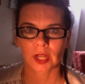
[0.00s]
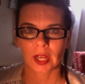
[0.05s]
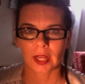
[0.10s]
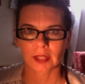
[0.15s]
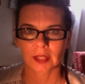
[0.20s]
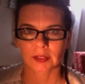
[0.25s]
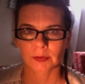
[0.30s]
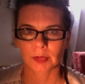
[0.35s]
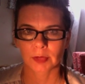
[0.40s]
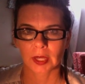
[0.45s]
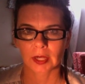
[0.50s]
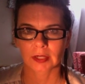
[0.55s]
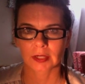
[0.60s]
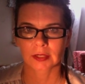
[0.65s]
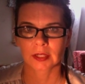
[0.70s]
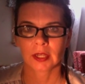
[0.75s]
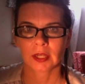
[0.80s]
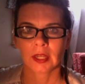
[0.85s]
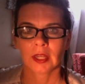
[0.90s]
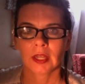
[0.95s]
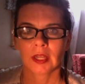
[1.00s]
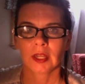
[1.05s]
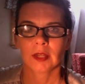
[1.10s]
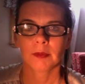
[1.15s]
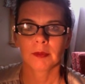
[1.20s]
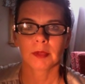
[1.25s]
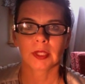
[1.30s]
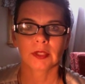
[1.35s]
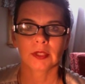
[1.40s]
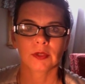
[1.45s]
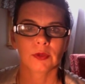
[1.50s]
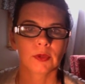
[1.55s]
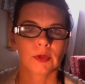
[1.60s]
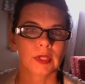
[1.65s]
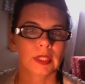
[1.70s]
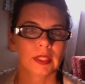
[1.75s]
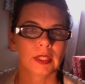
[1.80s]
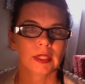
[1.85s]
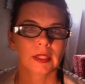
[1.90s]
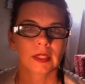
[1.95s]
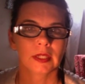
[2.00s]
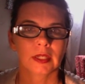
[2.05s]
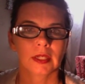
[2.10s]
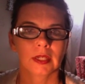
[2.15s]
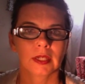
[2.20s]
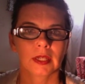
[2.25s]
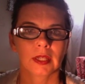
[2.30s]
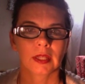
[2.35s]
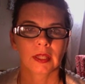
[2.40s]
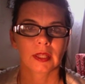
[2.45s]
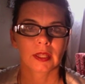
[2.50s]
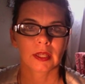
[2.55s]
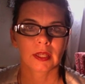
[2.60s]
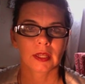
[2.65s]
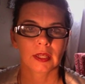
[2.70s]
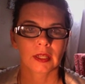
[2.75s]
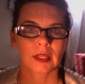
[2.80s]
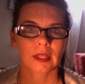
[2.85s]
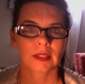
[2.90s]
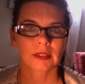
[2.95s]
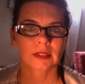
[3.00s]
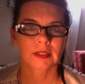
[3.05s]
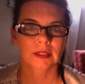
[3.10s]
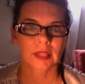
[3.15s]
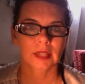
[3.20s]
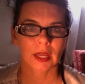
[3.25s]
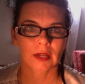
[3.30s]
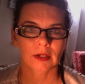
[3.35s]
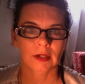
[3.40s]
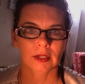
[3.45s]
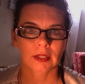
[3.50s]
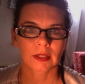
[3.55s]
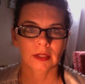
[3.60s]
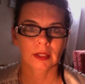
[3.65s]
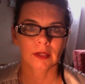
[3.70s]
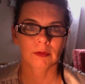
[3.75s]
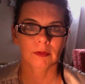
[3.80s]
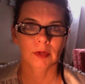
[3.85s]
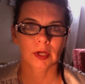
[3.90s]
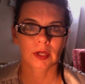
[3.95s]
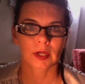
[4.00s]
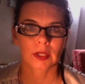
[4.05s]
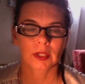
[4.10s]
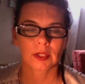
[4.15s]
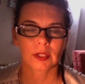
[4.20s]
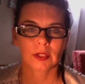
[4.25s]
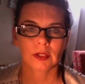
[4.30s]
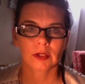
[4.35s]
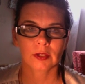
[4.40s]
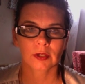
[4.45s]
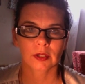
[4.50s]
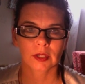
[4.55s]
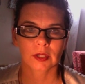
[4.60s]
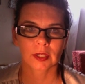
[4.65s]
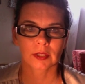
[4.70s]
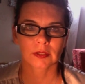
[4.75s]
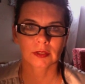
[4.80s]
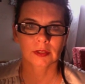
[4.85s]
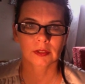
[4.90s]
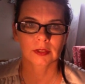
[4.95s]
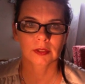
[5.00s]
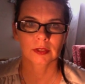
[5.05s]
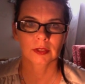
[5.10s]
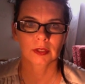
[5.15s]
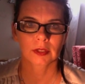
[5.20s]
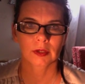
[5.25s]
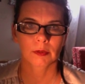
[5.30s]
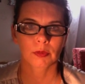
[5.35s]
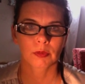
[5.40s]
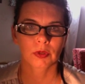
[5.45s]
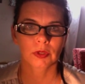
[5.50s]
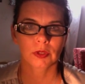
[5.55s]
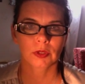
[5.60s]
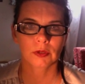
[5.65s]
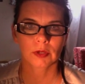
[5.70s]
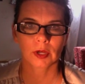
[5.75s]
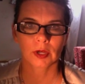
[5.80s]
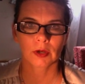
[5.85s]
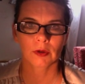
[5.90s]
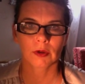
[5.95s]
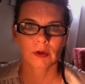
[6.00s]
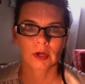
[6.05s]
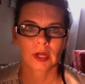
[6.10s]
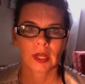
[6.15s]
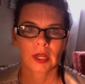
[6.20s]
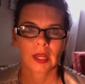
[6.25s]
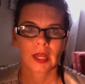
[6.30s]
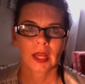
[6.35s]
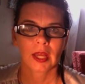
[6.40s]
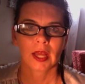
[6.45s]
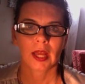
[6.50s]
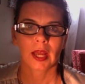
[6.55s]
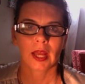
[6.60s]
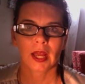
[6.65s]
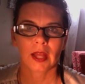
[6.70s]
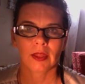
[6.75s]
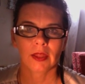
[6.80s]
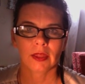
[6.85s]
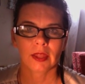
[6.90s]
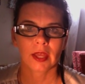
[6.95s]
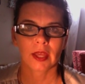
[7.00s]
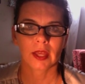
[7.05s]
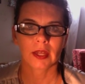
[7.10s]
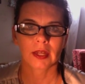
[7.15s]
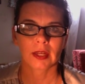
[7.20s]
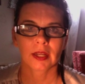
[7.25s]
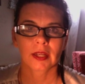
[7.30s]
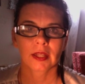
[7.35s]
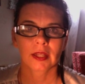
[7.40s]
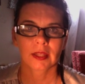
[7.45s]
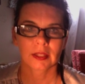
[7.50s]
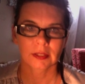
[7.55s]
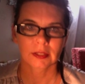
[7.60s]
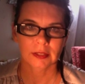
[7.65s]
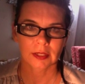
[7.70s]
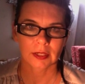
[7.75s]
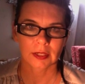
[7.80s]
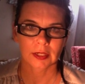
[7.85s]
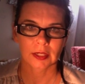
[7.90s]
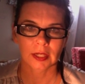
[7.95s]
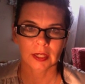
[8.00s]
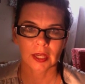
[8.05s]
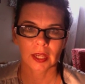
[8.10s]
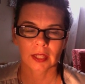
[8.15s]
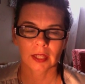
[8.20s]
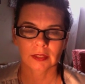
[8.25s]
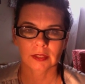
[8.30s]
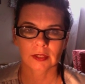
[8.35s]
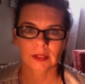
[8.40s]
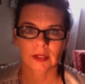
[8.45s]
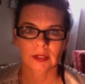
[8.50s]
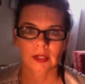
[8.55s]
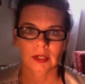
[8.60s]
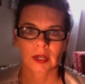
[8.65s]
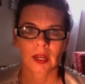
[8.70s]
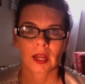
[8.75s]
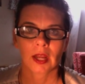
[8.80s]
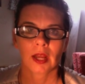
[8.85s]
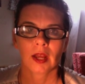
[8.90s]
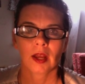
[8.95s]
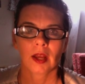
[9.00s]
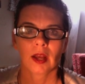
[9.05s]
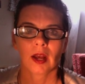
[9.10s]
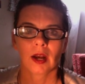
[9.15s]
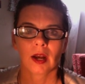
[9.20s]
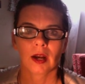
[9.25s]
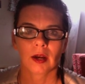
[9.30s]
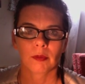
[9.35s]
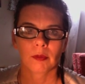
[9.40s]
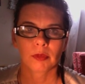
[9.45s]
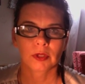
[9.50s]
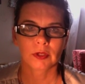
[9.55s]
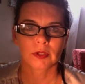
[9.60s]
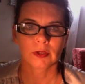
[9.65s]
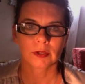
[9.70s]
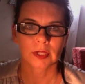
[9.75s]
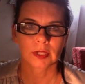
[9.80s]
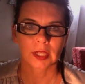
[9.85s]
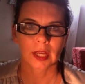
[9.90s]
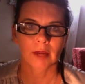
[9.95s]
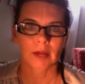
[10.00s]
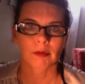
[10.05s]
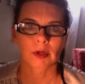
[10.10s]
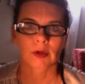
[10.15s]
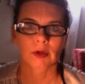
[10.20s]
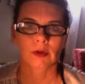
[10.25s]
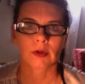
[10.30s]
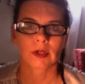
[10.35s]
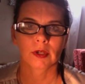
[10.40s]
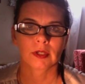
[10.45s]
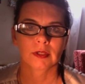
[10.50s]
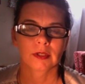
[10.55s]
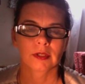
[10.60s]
aspect between the Saturn and Uranus, Pluto, and then the Sun in Cancer, uh, Pluto in Capricorn.